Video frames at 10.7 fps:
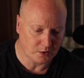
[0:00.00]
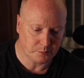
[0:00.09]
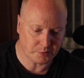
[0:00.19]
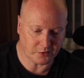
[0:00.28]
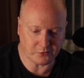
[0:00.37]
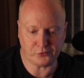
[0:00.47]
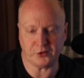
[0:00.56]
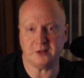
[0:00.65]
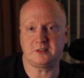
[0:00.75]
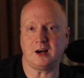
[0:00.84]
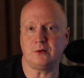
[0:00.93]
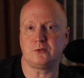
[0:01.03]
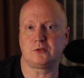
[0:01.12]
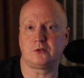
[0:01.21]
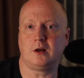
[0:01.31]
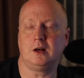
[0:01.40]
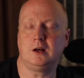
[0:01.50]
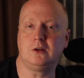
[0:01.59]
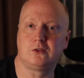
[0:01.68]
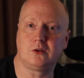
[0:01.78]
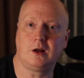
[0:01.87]
But the
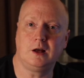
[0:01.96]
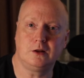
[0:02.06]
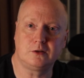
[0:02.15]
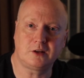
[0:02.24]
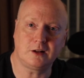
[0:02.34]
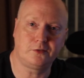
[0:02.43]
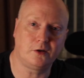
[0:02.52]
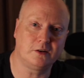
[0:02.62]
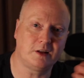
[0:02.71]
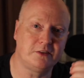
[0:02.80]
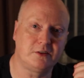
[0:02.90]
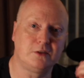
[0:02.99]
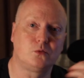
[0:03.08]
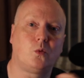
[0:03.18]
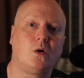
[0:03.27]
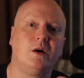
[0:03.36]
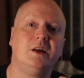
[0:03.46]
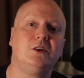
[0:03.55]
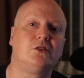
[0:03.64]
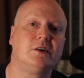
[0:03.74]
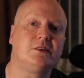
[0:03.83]
3x telephoto lens is what
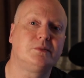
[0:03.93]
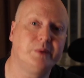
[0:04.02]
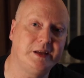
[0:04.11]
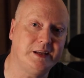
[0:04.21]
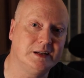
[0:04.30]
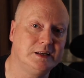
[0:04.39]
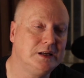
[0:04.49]
interests me,